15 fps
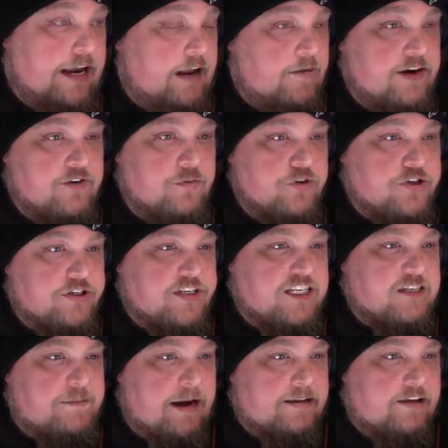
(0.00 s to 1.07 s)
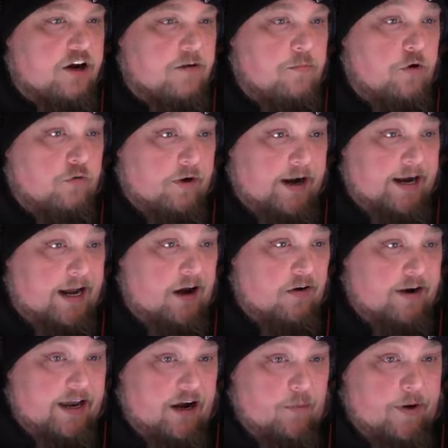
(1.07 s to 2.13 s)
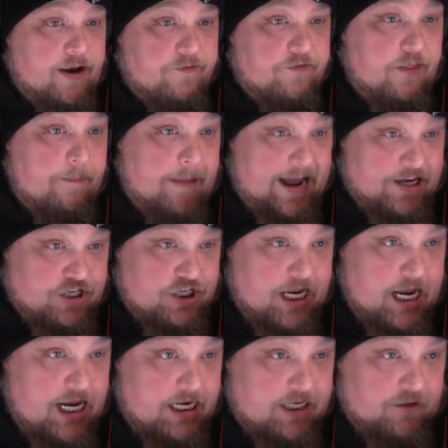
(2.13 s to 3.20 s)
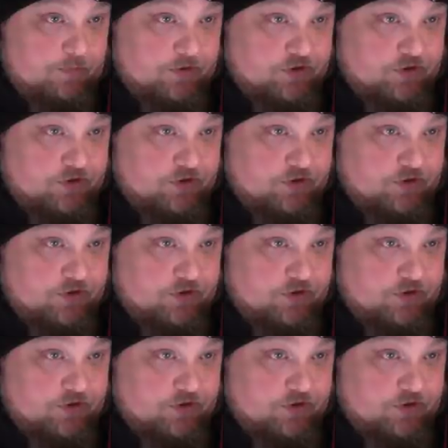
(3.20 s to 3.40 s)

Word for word: Anyways, we're just in spectator mode right now, kind of waiting for the match to end because we